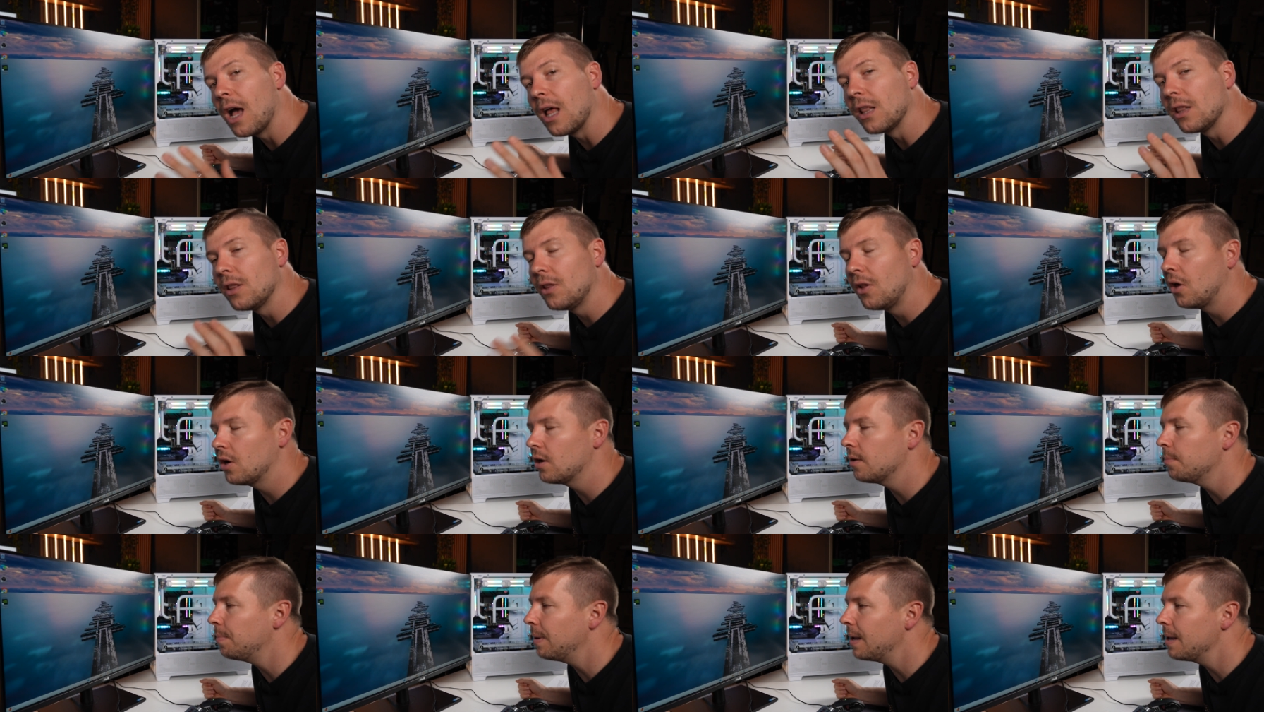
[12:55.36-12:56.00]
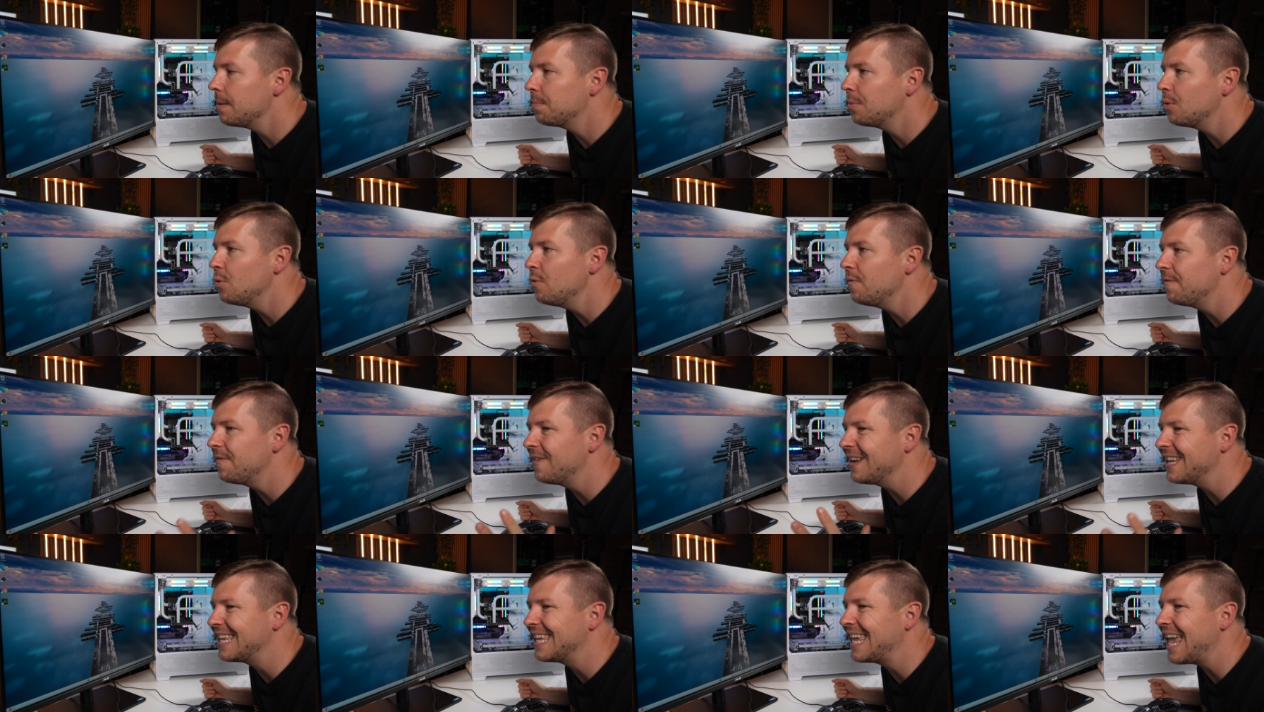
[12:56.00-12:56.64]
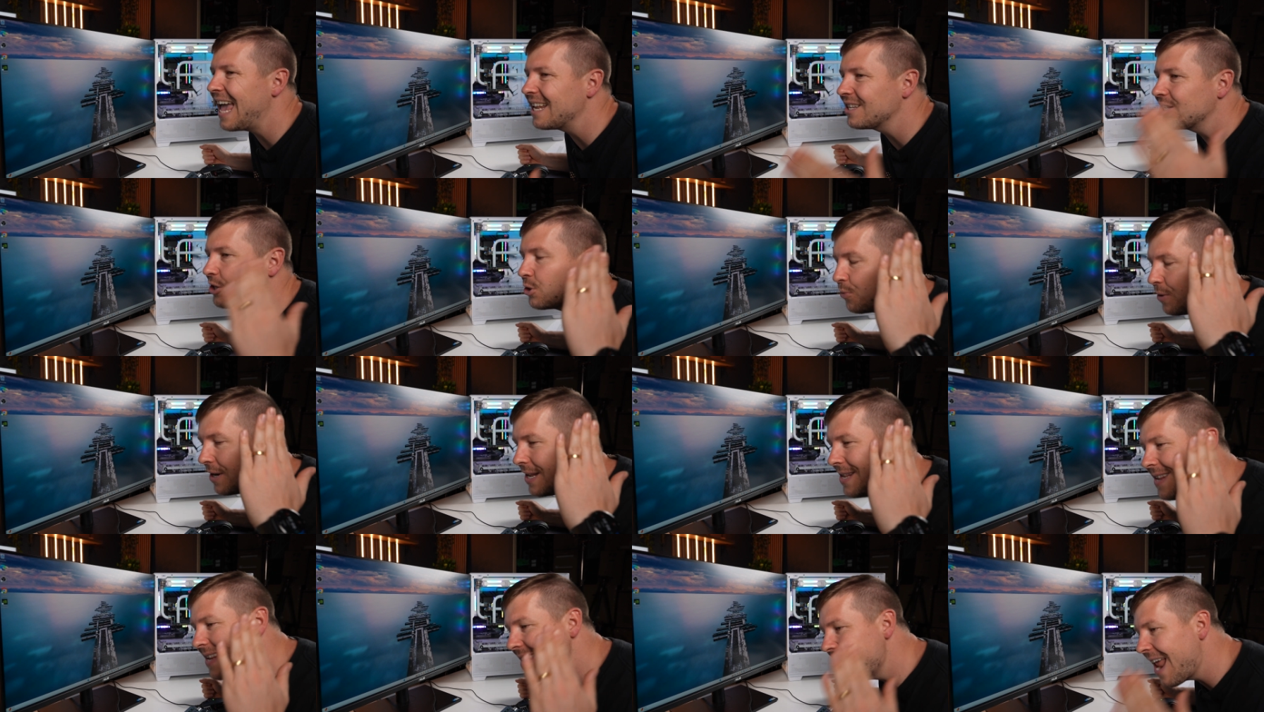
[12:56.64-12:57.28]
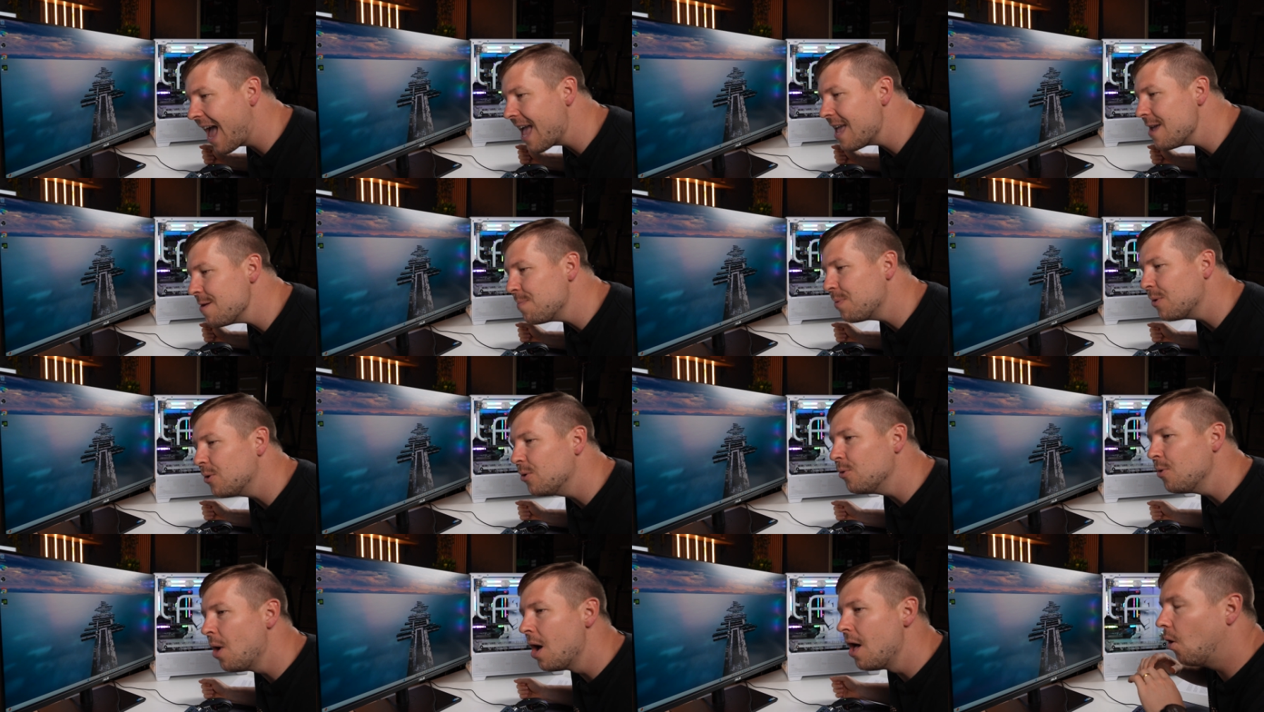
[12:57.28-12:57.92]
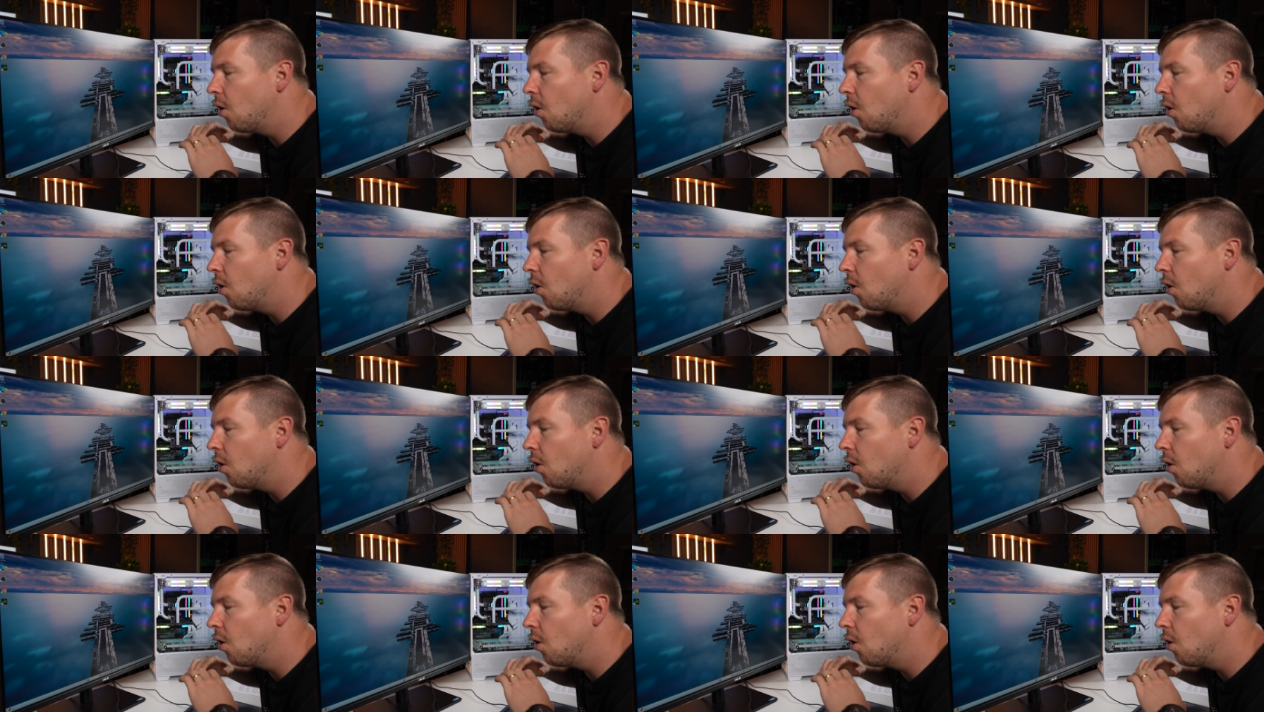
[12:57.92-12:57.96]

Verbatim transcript: a lot of people forget to enable